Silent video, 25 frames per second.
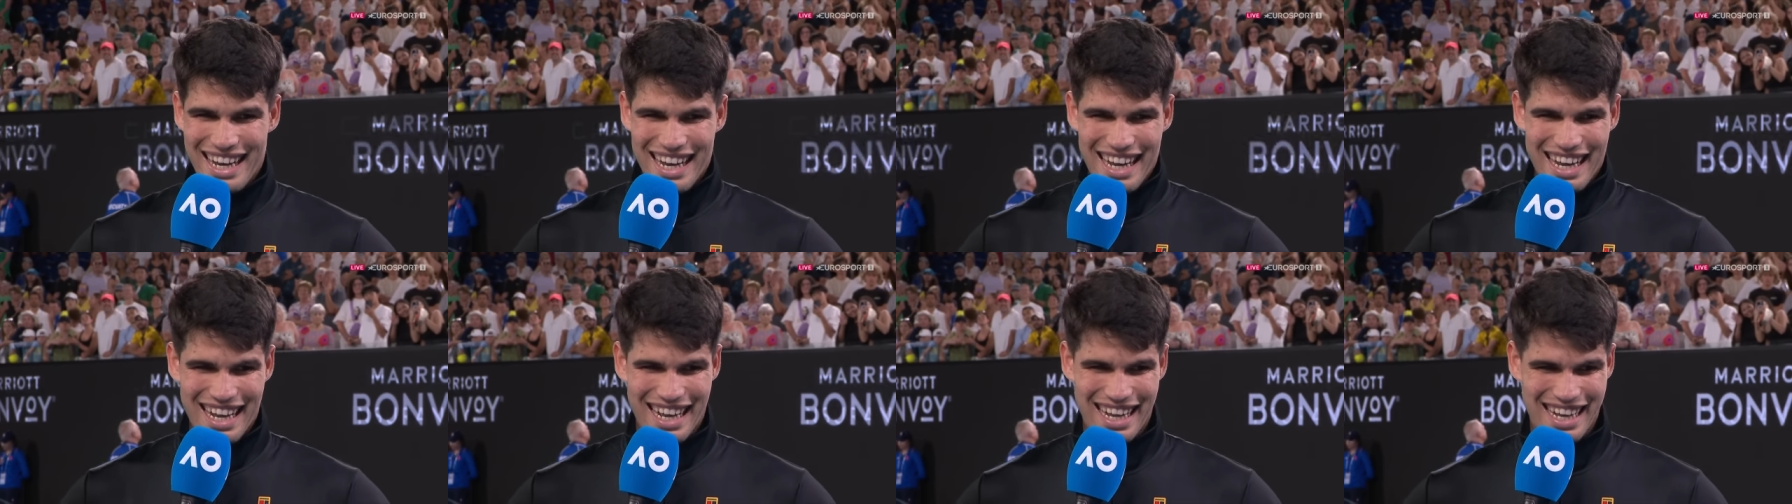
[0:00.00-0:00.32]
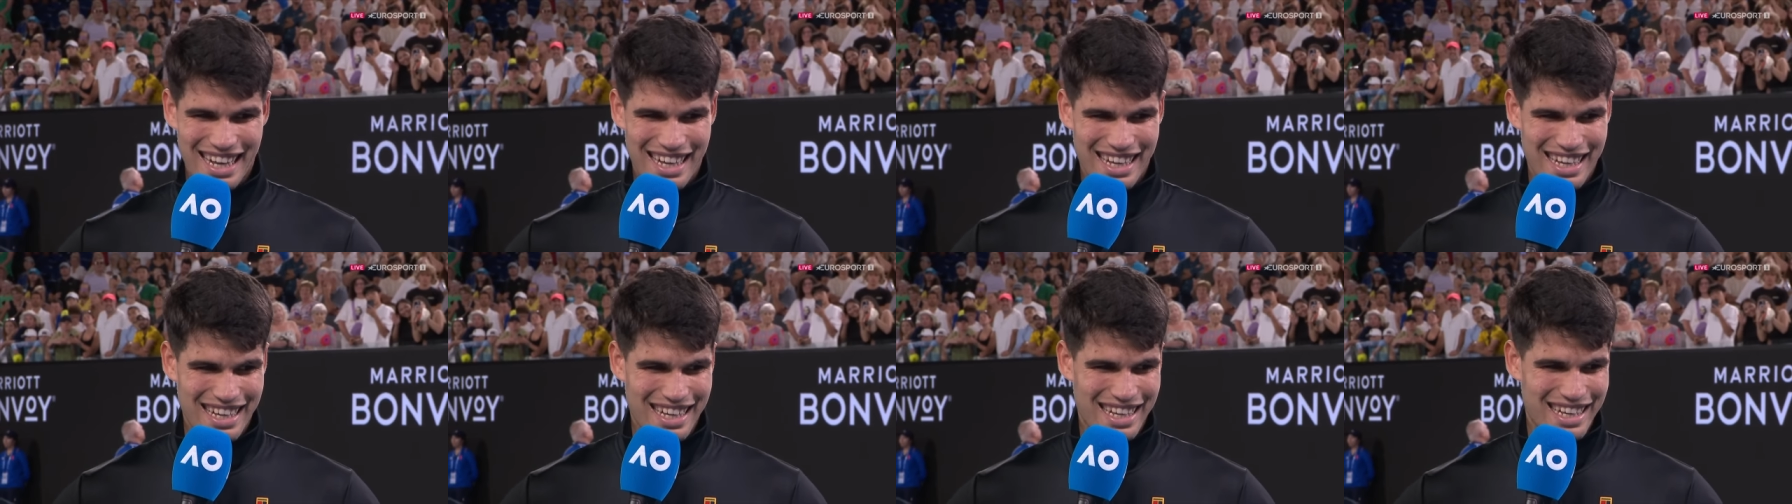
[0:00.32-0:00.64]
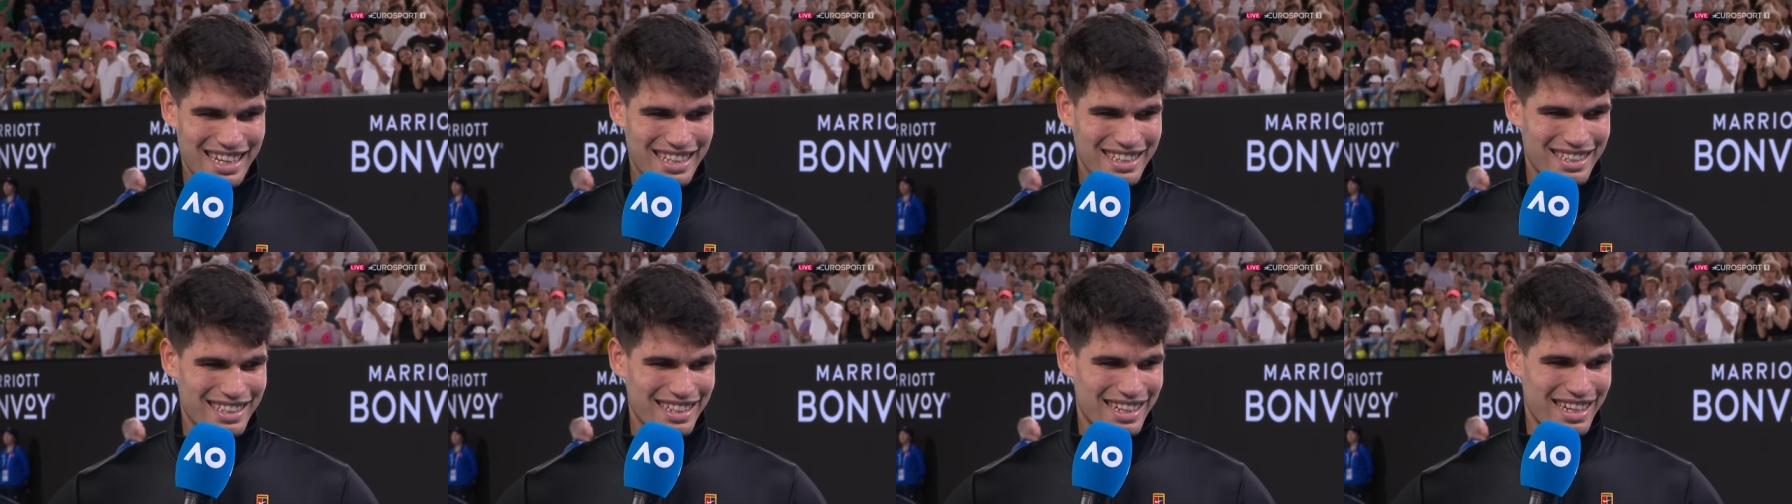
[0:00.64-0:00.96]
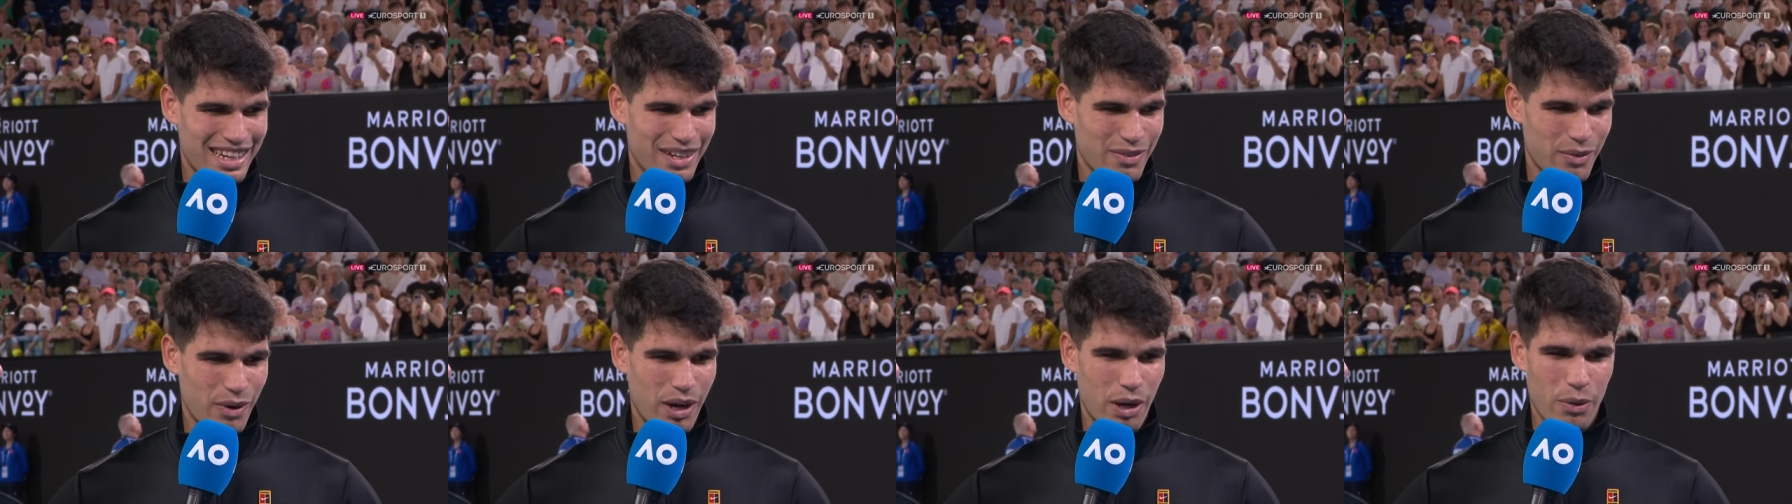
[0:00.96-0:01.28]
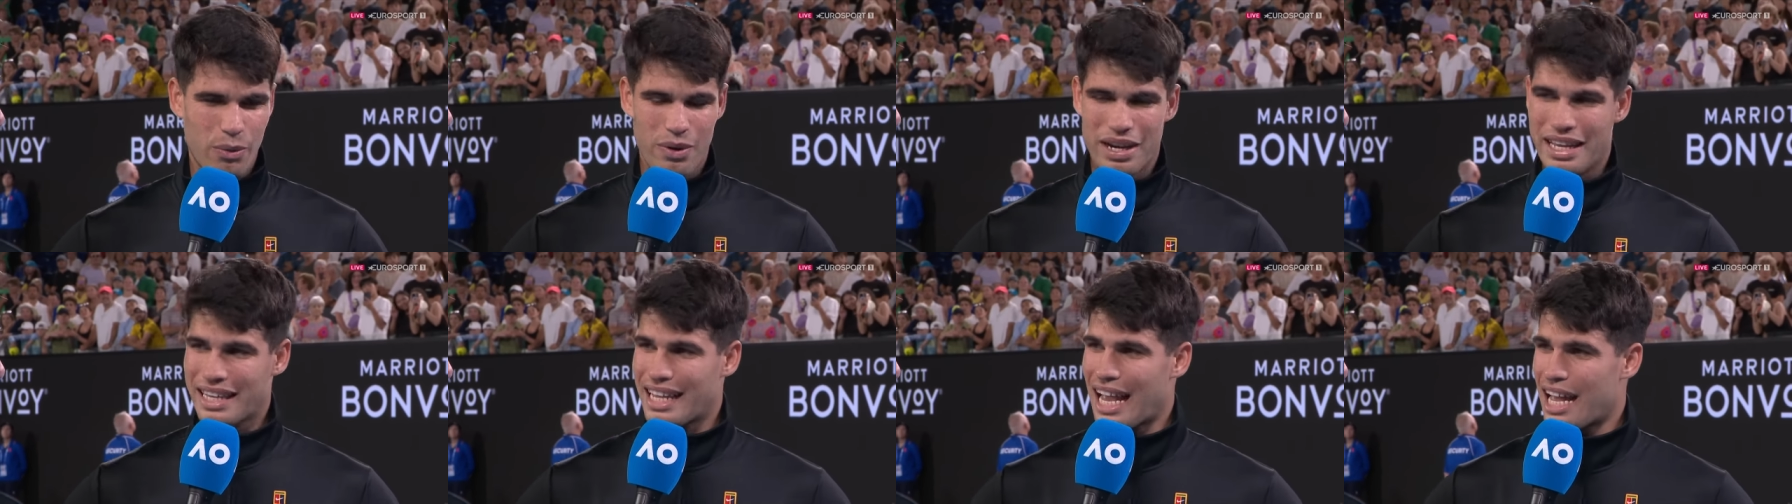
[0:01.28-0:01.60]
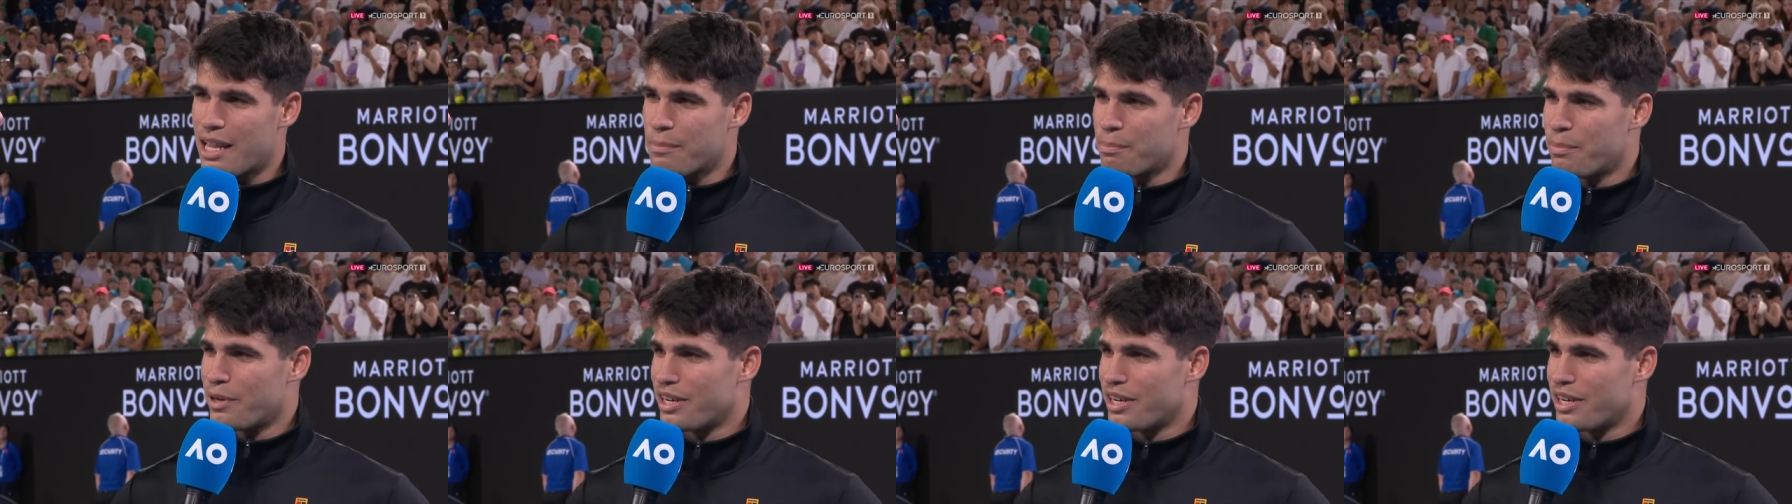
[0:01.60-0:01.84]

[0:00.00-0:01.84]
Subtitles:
and a really, really kind